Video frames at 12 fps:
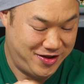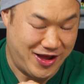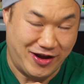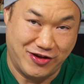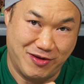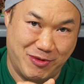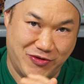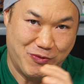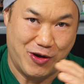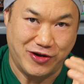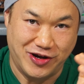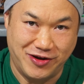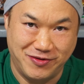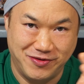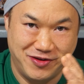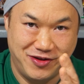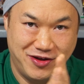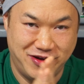thank you so much for watching.
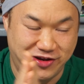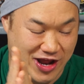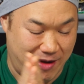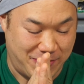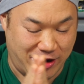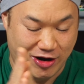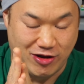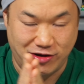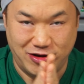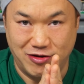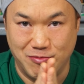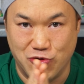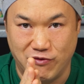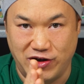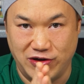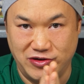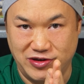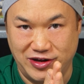time to get on to do more
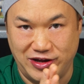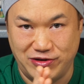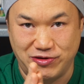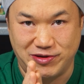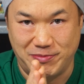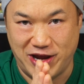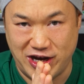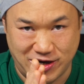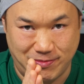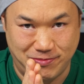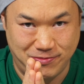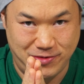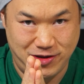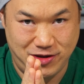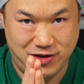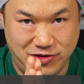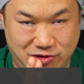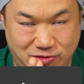videos and do some catch up.
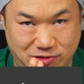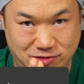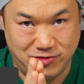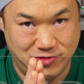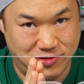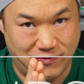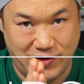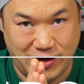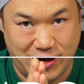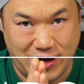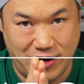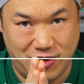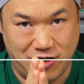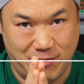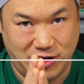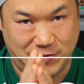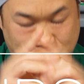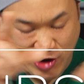So don't forget to like,
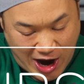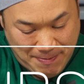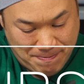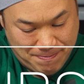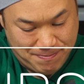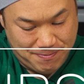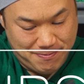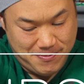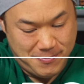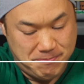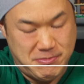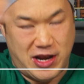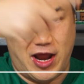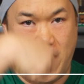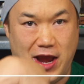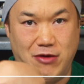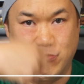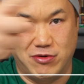comment, subscribe, and
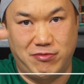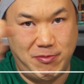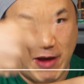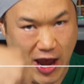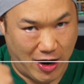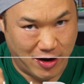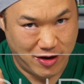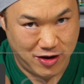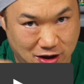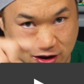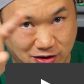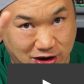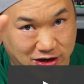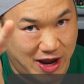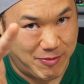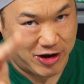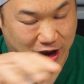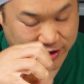I will be back. Until next
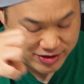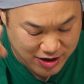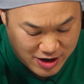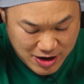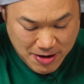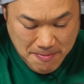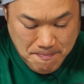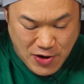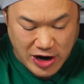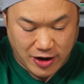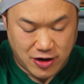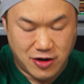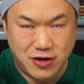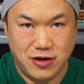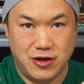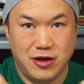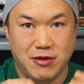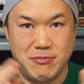time, you guys, brick
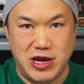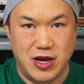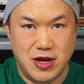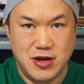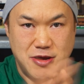me